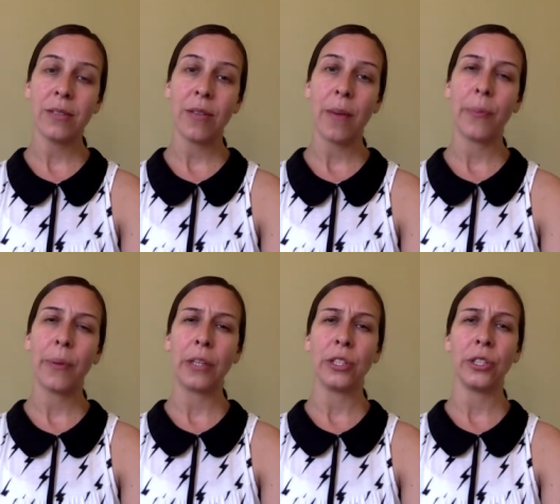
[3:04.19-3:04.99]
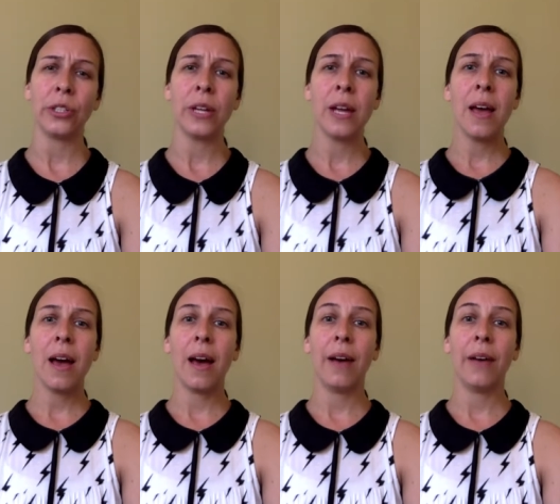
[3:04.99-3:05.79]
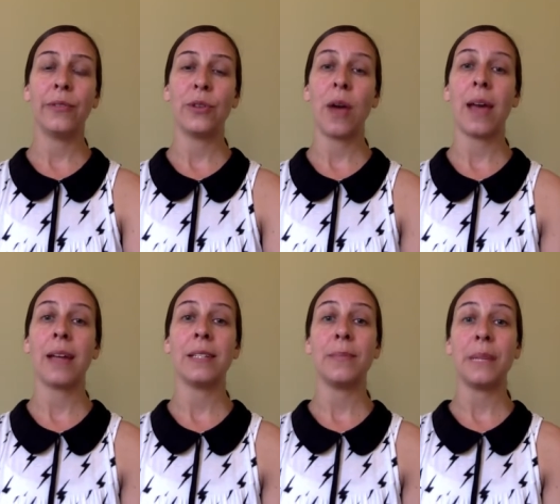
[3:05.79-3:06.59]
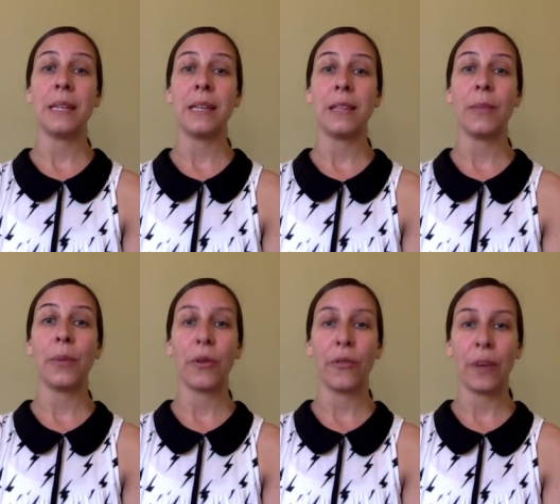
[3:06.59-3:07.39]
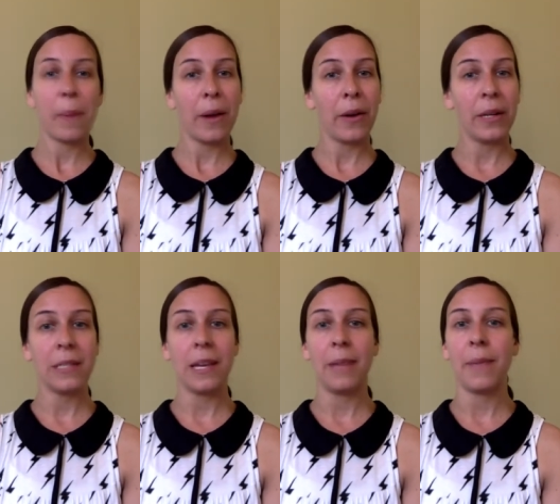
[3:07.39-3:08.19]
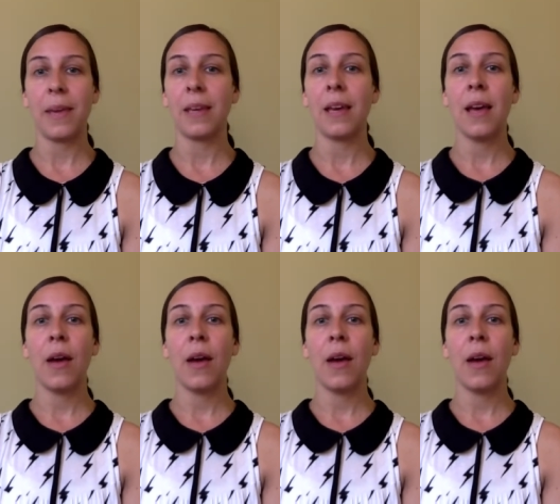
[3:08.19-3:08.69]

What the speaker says: So that pressure of trying to be the perfect parent and make